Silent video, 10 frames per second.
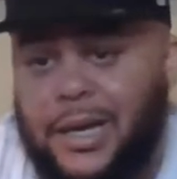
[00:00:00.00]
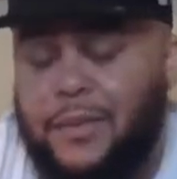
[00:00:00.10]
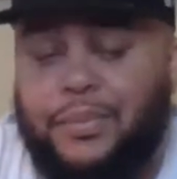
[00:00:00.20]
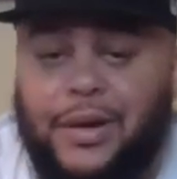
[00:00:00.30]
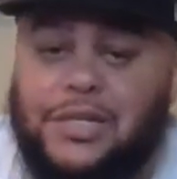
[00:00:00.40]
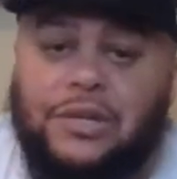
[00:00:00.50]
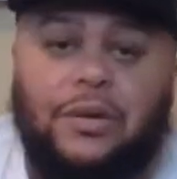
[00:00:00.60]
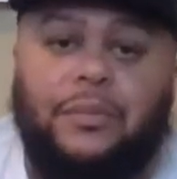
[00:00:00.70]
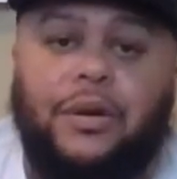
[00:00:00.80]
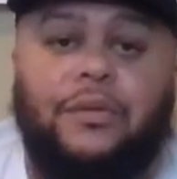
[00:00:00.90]
get pressure
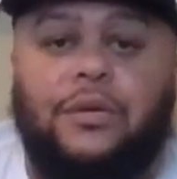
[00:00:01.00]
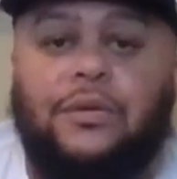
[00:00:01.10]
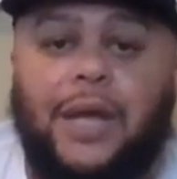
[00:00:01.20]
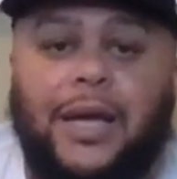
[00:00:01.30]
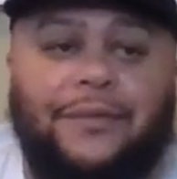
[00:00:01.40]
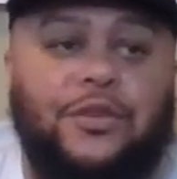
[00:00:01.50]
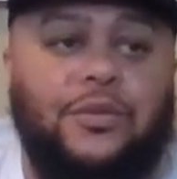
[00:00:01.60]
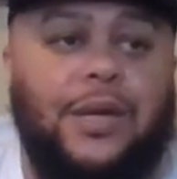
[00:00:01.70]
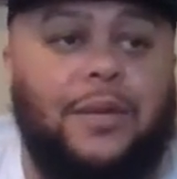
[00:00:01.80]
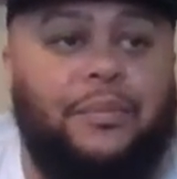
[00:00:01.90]
on Burrow. Like, if
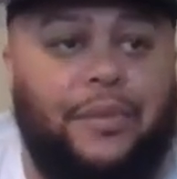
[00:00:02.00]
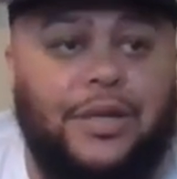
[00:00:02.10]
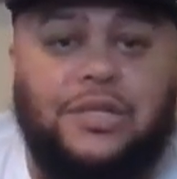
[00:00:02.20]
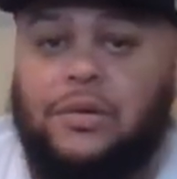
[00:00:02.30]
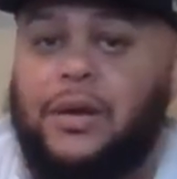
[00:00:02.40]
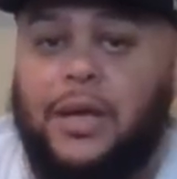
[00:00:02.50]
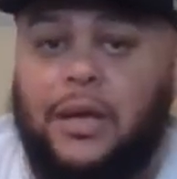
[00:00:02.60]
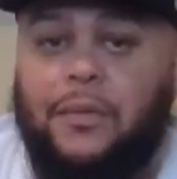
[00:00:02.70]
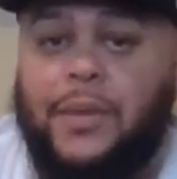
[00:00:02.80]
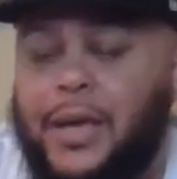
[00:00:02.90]
you get pressure on
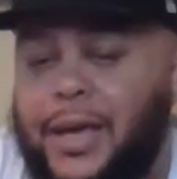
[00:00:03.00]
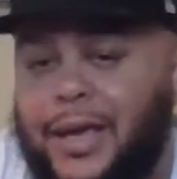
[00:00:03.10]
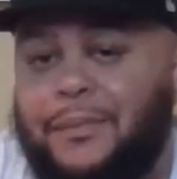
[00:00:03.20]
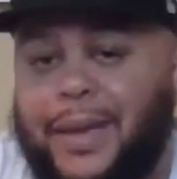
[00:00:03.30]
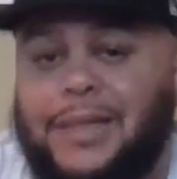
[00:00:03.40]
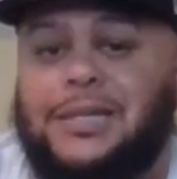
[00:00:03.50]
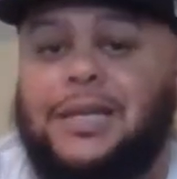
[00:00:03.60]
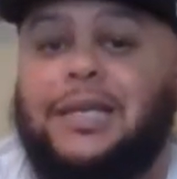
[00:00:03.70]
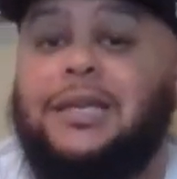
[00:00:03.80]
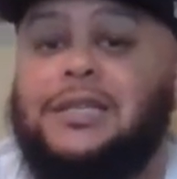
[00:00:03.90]
him, it makes
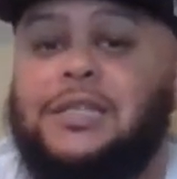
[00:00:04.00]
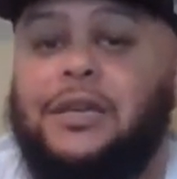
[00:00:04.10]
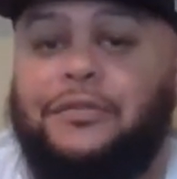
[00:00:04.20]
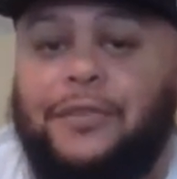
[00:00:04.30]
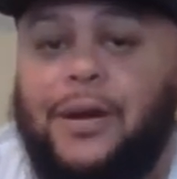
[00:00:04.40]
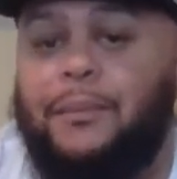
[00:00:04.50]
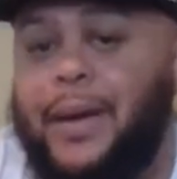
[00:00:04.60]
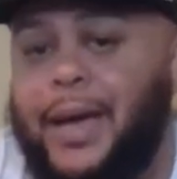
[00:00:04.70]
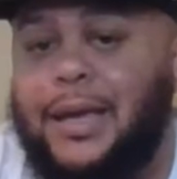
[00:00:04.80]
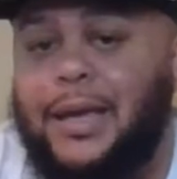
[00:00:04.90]
it easier for the
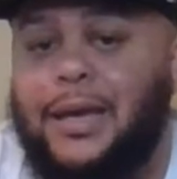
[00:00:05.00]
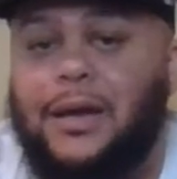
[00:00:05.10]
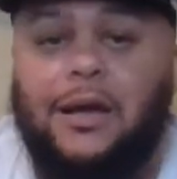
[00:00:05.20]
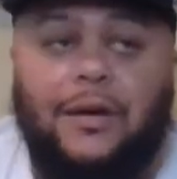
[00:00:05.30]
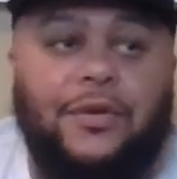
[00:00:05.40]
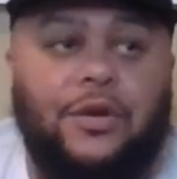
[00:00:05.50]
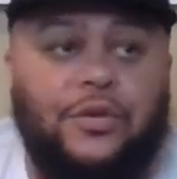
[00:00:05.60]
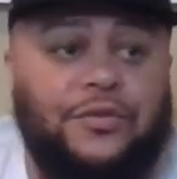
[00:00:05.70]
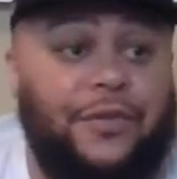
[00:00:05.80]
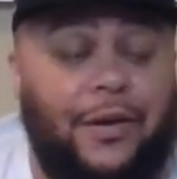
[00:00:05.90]
back end to cover
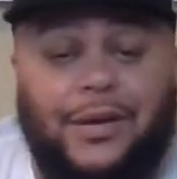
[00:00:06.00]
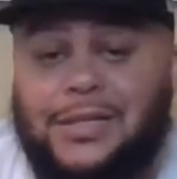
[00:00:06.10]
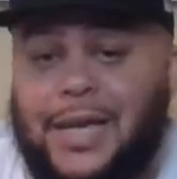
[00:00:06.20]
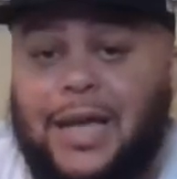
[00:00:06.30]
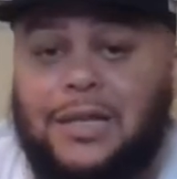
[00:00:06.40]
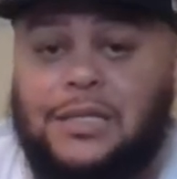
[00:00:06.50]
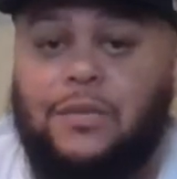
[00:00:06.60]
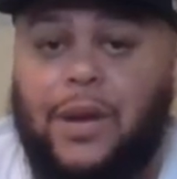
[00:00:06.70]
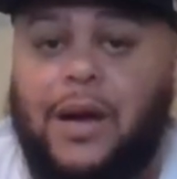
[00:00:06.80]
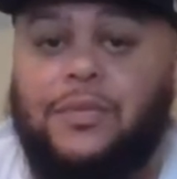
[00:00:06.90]
those very
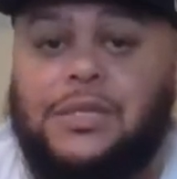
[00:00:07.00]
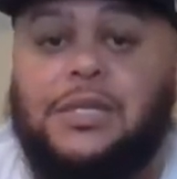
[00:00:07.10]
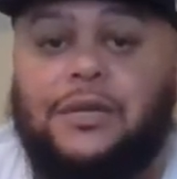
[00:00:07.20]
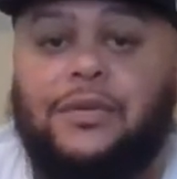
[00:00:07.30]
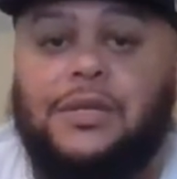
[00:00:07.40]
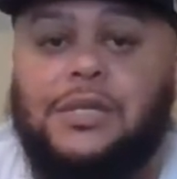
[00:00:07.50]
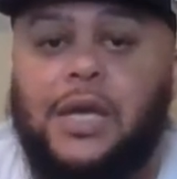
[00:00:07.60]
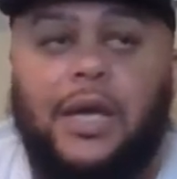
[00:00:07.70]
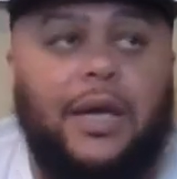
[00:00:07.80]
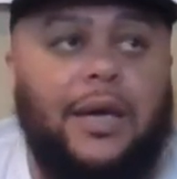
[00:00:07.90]
talented wide receivers.
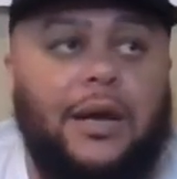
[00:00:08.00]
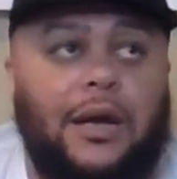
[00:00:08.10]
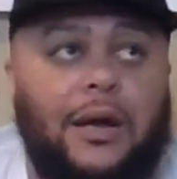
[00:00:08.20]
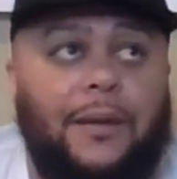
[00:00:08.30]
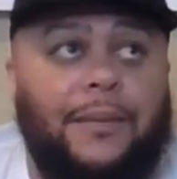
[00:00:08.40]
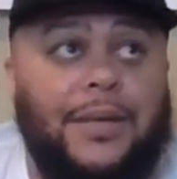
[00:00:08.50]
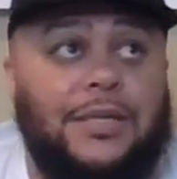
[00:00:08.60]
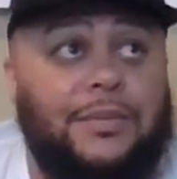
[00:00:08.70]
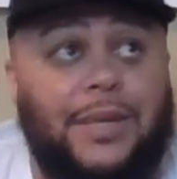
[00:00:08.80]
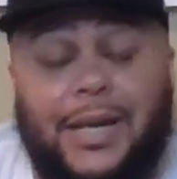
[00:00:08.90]
And
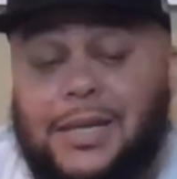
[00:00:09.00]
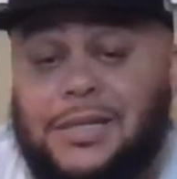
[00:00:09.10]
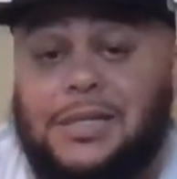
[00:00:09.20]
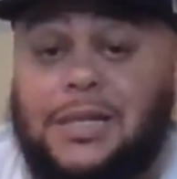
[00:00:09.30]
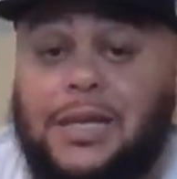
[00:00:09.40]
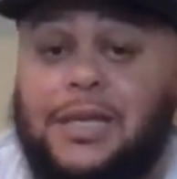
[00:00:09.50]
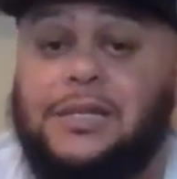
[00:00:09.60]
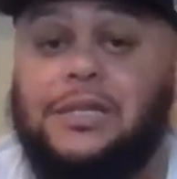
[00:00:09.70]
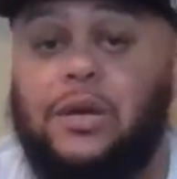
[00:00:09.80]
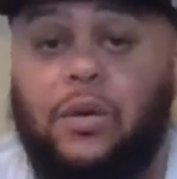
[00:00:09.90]
to me, that's just the
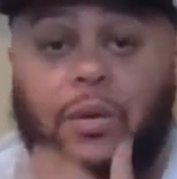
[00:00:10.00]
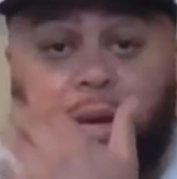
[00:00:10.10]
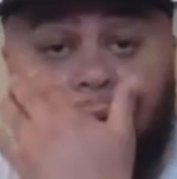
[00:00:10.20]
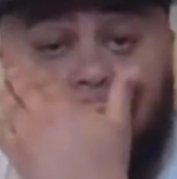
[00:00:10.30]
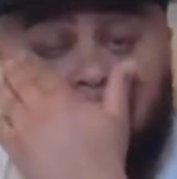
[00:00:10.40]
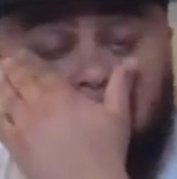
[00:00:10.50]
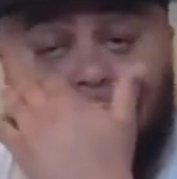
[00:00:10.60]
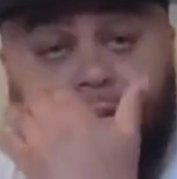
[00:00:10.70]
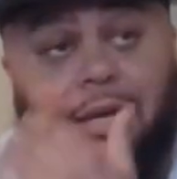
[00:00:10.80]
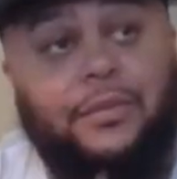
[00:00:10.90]
key to the whole game,
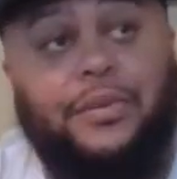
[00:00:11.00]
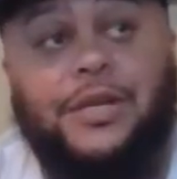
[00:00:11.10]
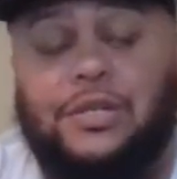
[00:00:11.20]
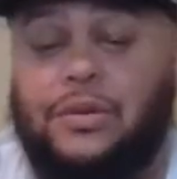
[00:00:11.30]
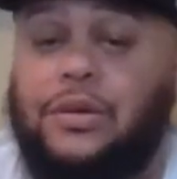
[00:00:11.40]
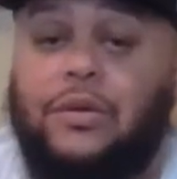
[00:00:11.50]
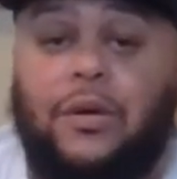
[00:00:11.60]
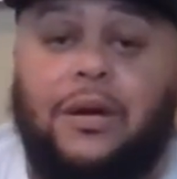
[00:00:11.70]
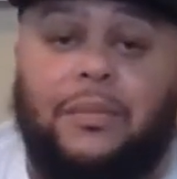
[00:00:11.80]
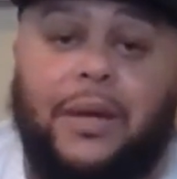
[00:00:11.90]
is getting pressure on the
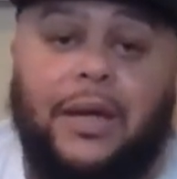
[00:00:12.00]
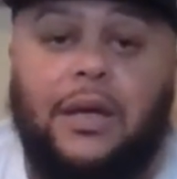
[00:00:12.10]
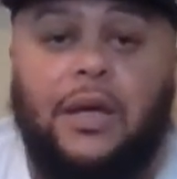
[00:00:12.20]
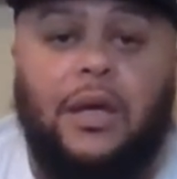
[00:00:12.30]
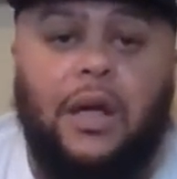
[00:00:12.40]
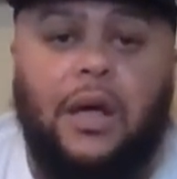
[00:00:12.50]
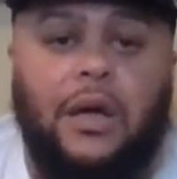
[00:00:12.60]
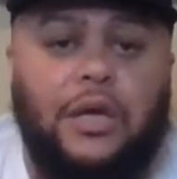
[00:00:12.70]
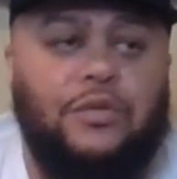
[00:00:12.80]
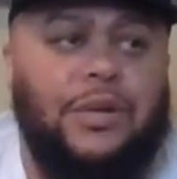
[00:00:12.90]
quarterback.
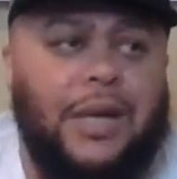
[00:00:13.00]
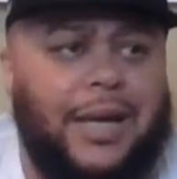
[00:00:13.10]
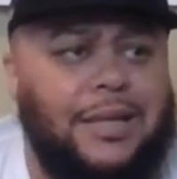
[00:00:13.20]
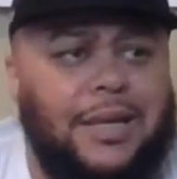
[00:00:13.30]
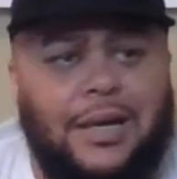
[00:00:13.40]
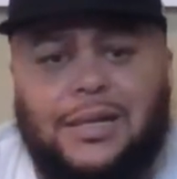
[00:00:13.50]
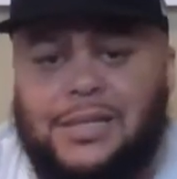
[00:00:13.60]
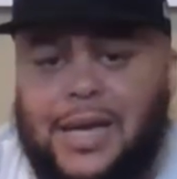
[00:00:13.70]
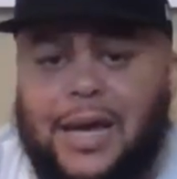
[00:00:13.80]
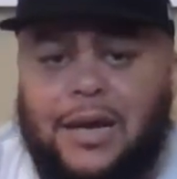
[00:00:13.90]
You look at the other
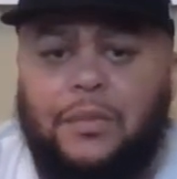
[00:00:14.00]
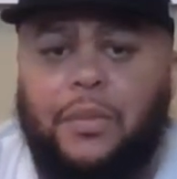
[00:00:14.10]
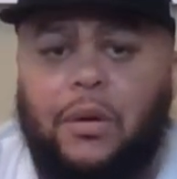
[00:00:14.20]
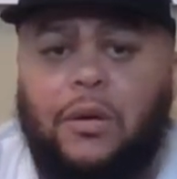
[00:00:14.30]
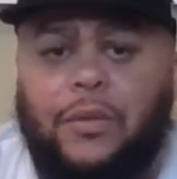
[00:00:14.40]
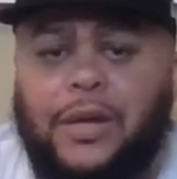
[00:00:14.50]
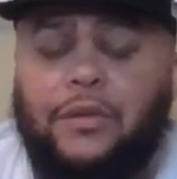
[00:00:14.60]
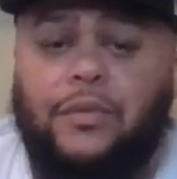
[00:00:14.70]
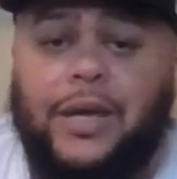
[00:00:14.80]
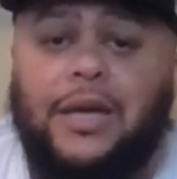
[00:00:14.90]
side of the ball, when
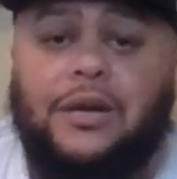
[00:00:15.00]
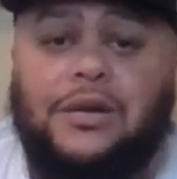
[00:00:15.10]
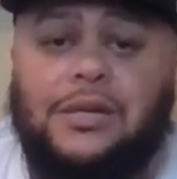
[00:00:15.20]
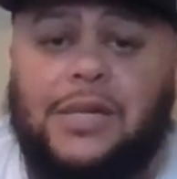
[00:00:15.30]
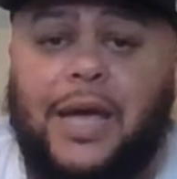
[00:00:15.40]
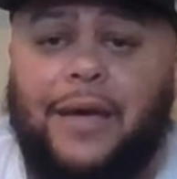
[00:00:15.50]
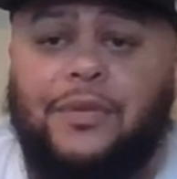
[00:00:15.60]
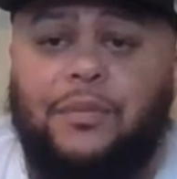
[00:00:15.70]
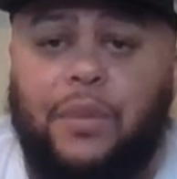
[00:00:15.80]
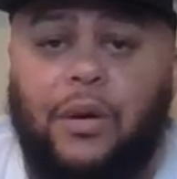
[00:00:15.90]
the Raiders
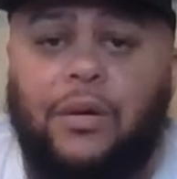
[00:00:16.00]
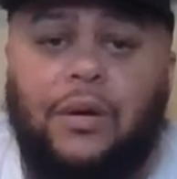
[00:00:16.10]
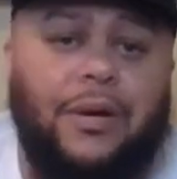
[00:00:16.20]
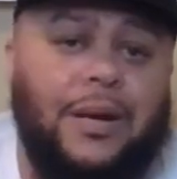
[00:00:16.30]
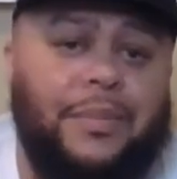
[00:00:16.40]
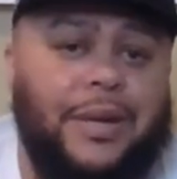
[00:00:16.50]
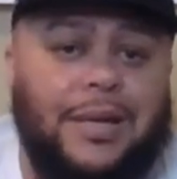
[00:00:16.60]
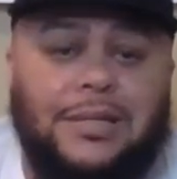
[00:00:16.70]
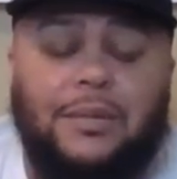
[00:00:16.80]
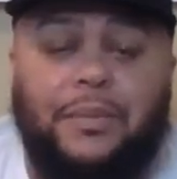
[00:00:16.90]
have the ball going up
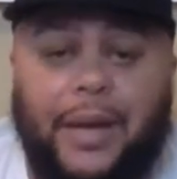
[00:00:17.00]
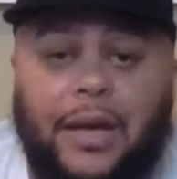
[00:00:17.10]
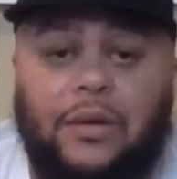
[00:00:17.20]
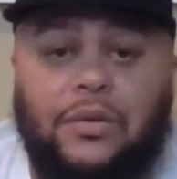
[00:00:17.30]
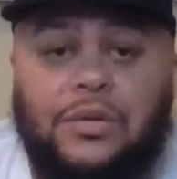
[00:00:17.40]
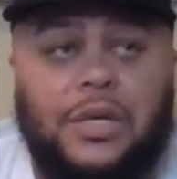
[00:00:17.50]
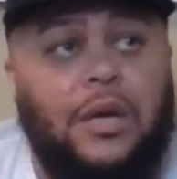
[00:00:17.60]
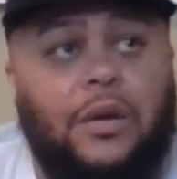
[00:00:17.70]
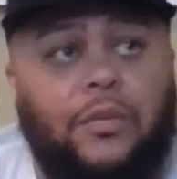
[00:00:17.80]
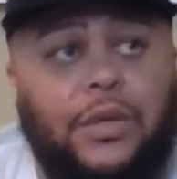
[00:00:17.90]
against the Bengals,
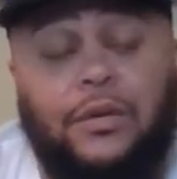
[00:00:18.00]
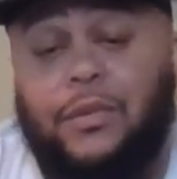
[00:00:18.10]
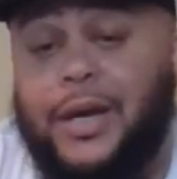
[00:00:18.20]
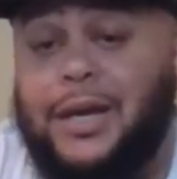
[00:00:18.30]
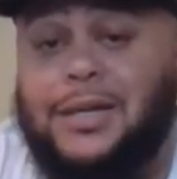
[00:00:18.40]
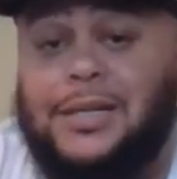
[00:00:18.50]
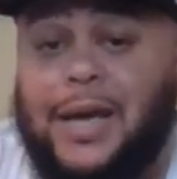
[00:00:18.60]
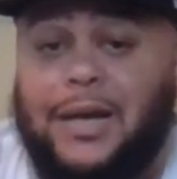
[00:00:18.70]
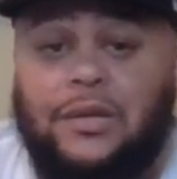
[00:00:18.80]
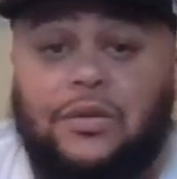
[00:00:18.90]
what the Raiders
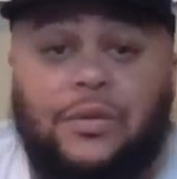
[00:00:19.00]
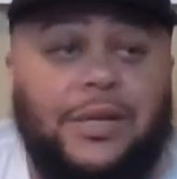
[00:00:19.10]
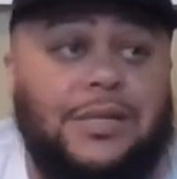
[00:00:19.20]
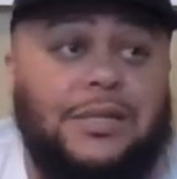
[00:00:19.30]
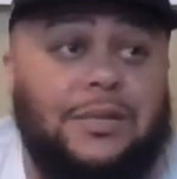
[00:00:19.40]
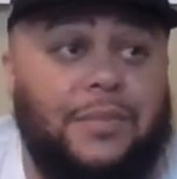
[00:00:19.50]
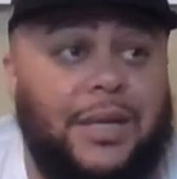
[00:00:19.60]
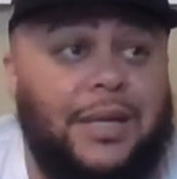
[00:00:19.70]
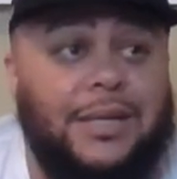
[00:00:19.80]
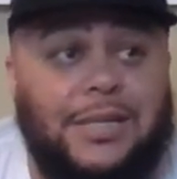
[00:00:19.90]
got to do is, to
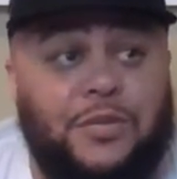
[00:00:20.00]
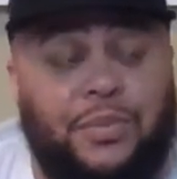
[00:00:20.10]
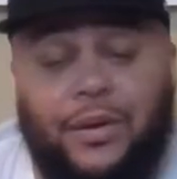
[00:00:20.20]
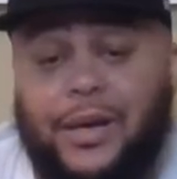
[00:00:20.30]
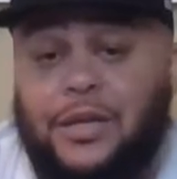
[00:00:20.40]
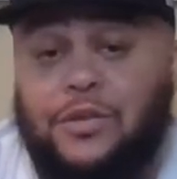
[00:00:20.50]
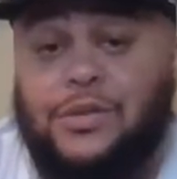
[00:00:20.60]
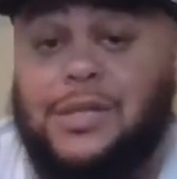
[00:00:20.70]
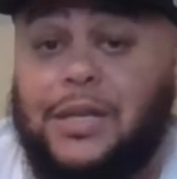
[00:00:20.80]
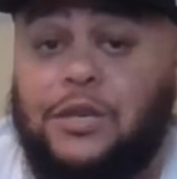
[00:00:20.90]
me, is exploit,
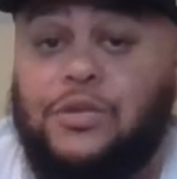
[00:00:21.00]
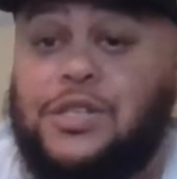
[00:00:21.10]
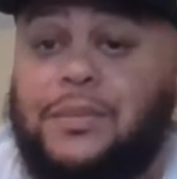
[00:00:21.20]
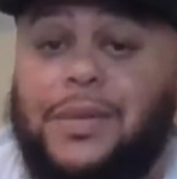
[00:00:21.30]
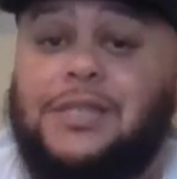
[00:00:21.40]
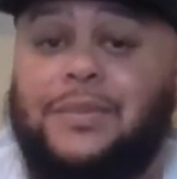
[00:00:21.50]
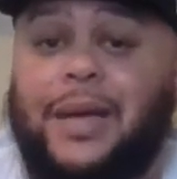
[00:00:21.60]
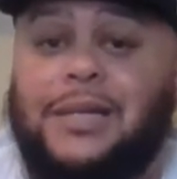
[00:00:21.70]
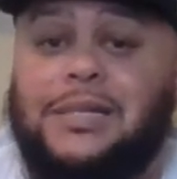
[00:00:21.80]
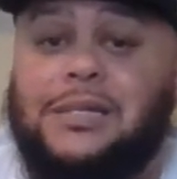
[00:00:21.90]
use your
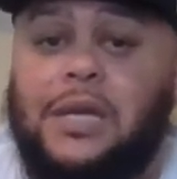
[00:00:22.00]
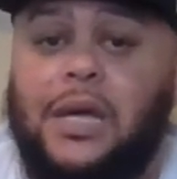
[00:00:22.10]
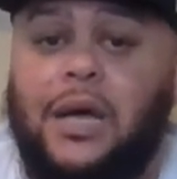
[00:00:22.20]
mismatches.